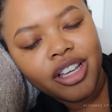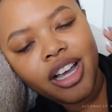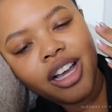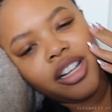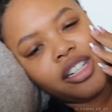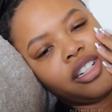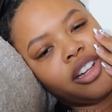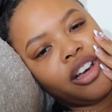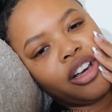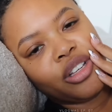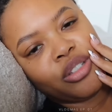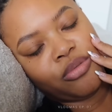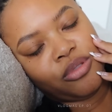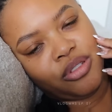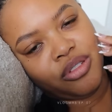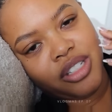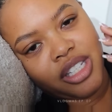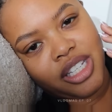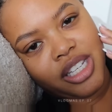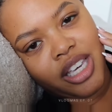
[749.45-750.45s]
y'all dogs,
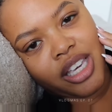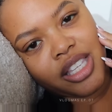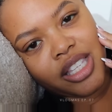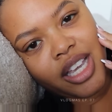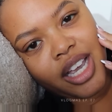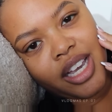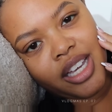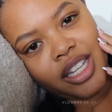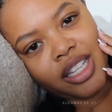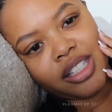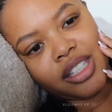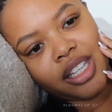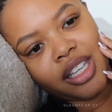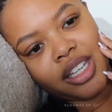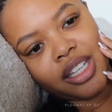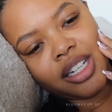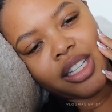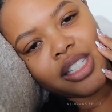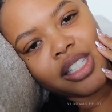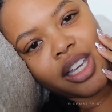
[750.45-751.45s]
when you get excited, they
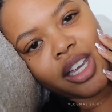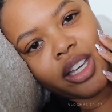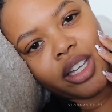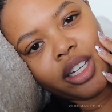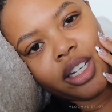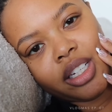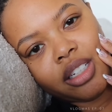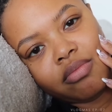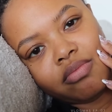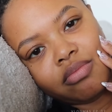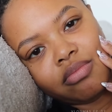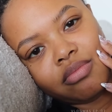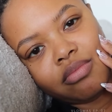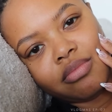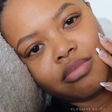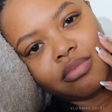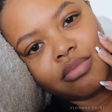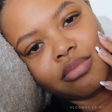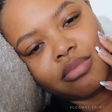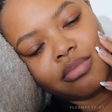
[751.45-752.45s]
get excited.
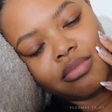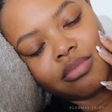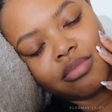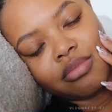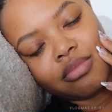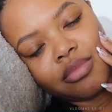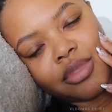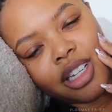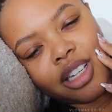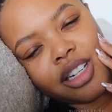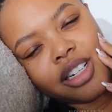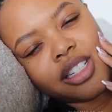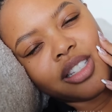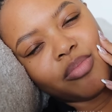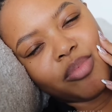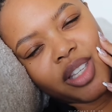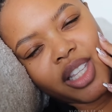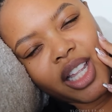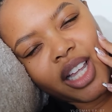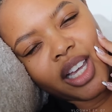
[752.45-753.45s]
It'll
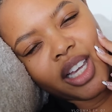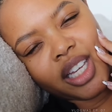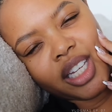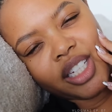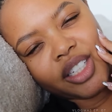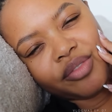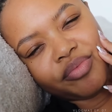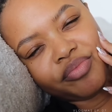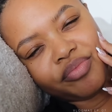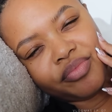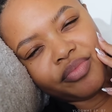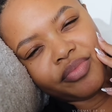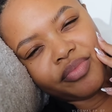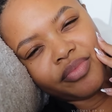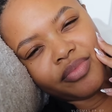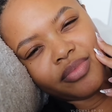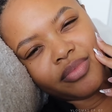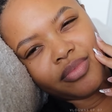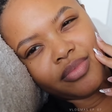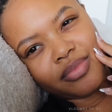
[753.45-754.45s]
just be like,
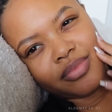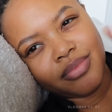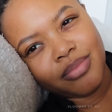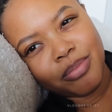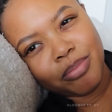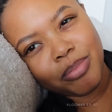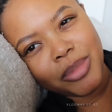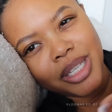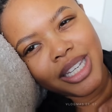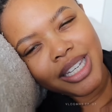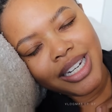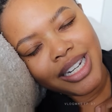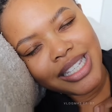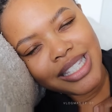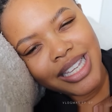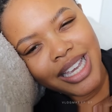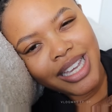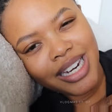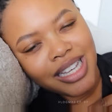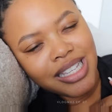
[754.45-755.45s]
me getting
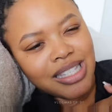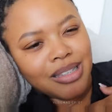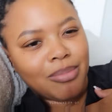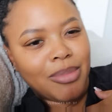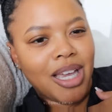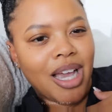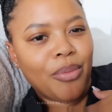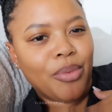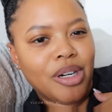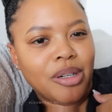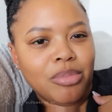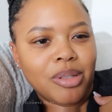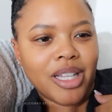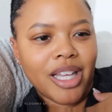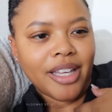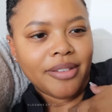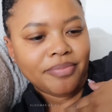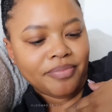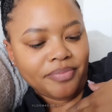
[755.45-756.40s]
excited doesn't mean I want to play.